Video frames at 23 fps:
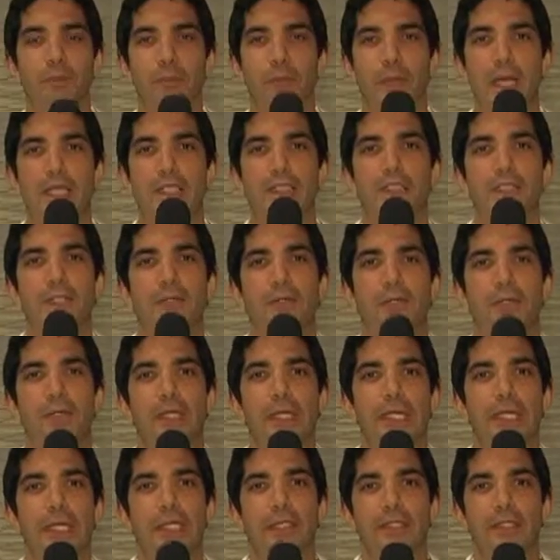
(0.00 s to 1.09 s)
Luke Palladino,
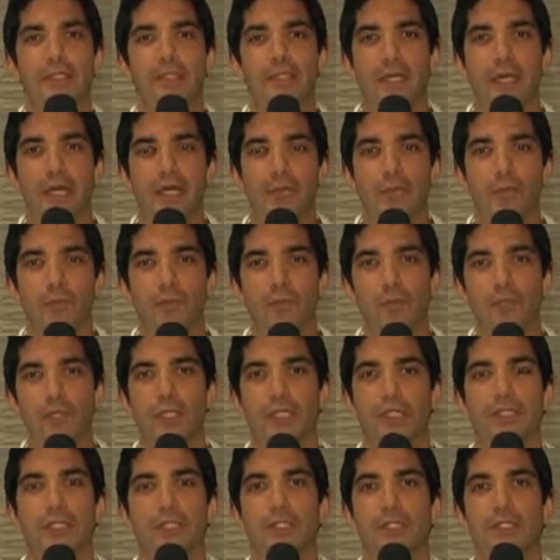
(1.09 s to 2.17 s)
and I've been
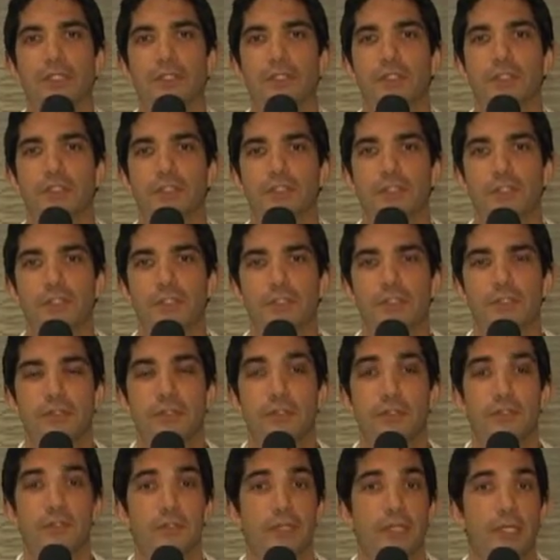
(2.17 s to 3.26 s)
working in kitchens
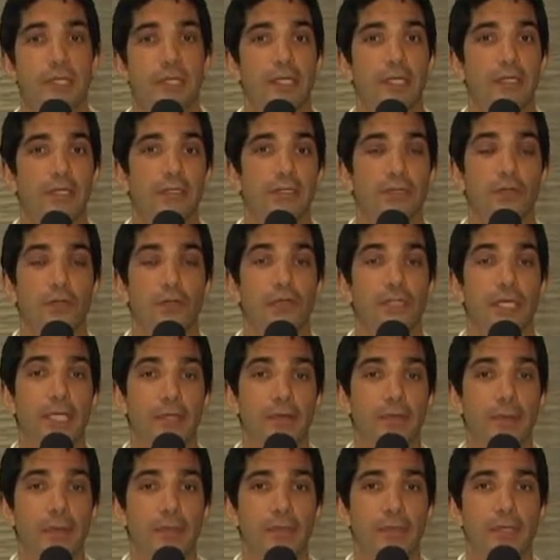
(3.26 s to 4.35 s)
since uh, as long as I
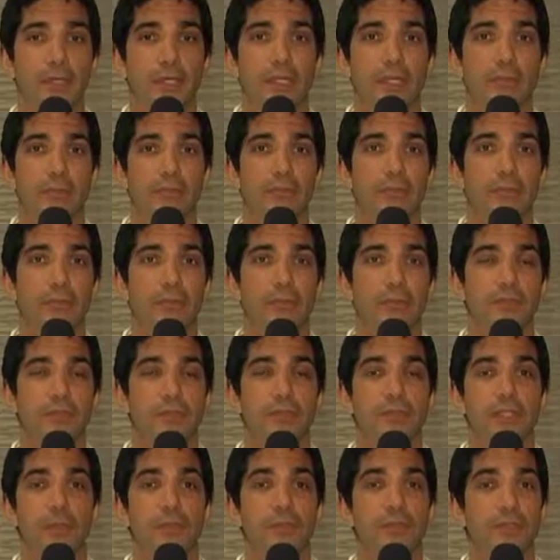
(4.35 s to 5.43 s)
can remember, I, uh,
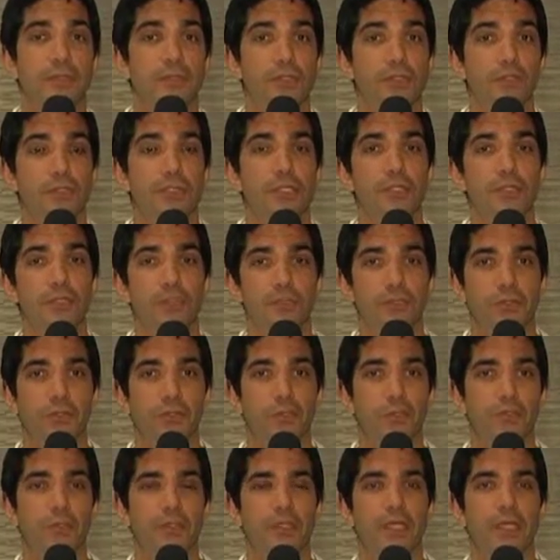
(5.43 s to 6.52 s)
since I was 13 years
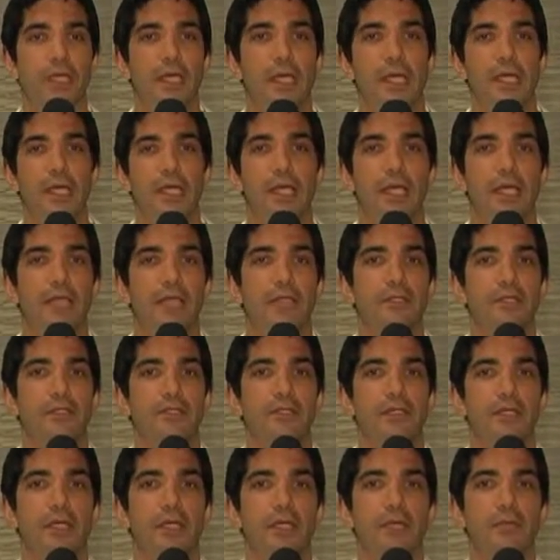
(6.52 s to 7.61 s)
old.
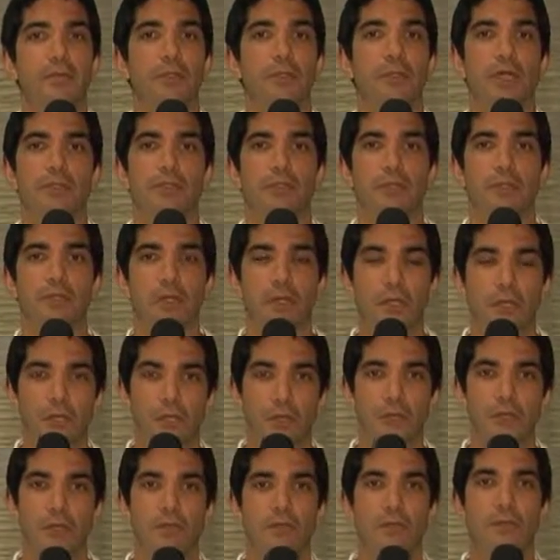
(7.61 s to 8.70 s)
And uh, I'm a graduate of the Culinary
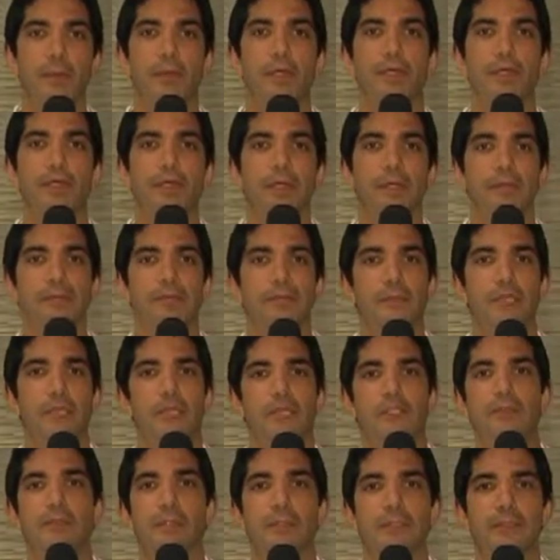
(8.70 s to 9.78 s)
Institute of America, and
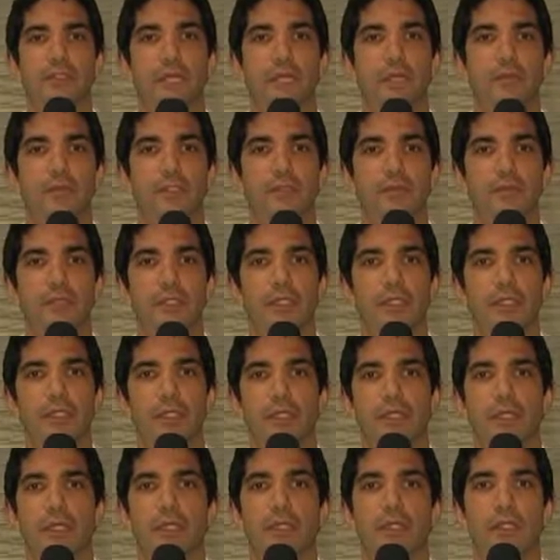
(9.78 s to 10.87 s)
I spent time living
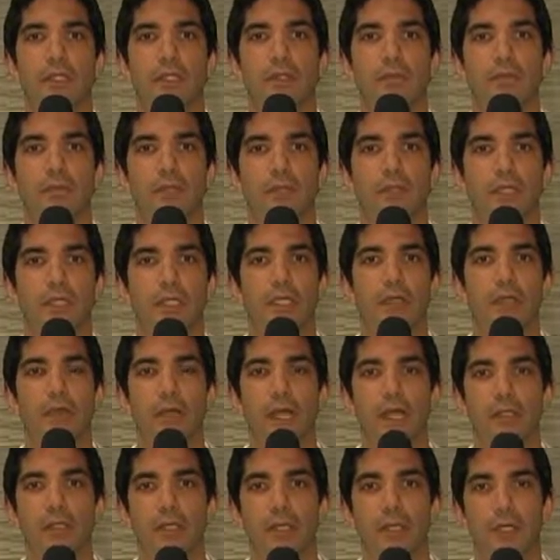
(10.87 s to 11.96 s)
uh, and working
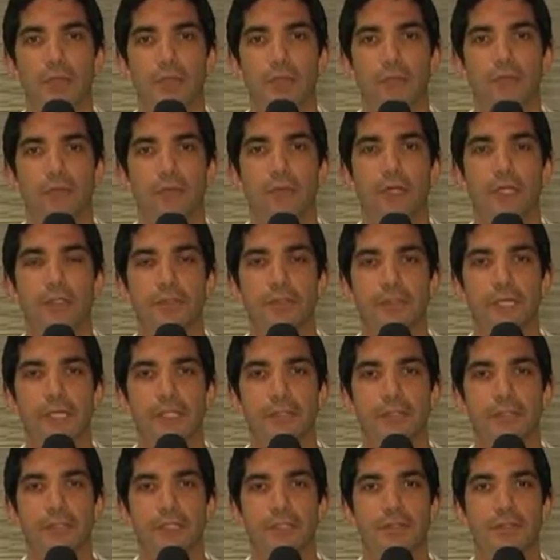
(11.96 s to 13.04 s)
around the country, around the United
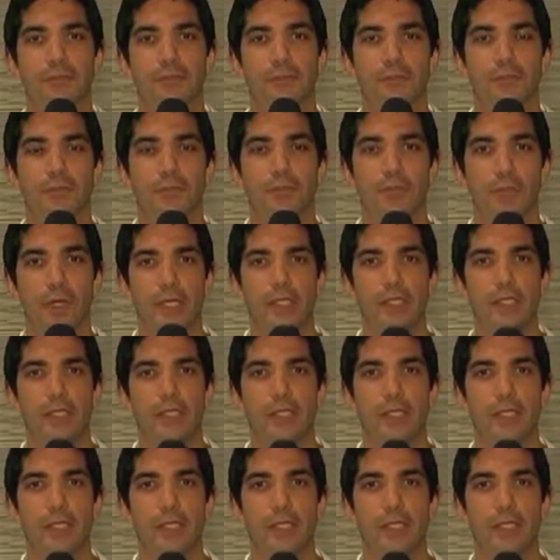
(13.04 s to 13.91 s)
States, with some great